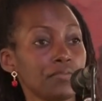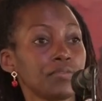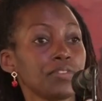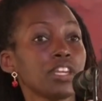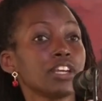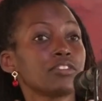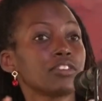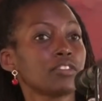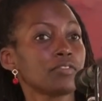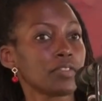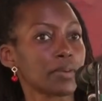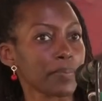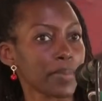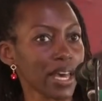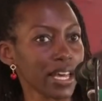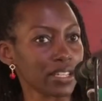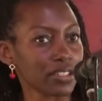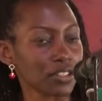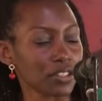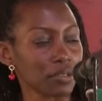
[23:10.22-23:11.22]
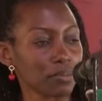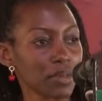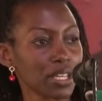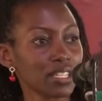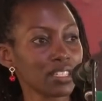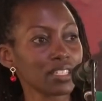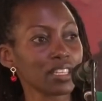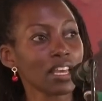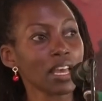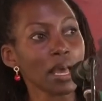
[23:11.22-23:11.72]
fear of
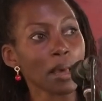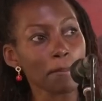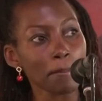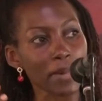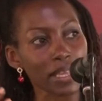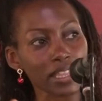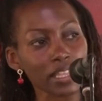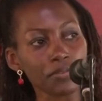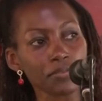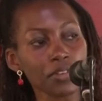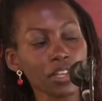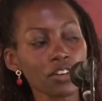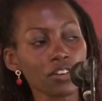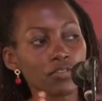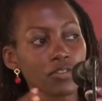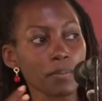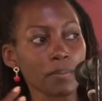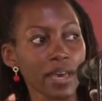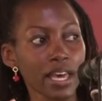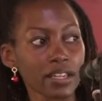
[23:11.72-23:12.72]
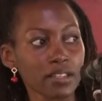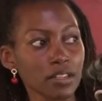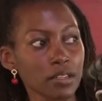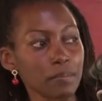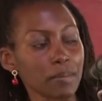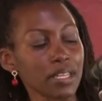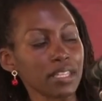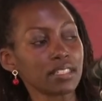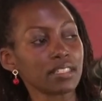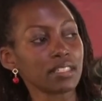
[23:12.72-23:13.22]
abandonment, but the fear of
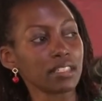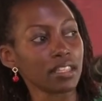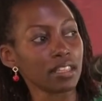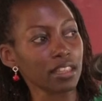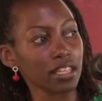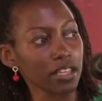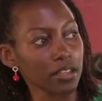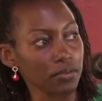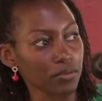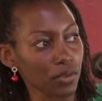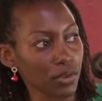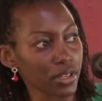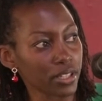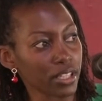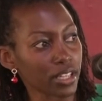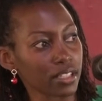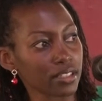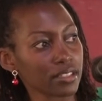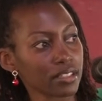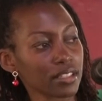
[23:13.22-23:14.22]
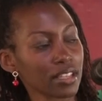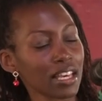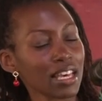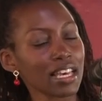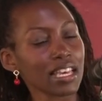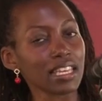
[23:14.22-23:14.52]
abandonment in the avoidance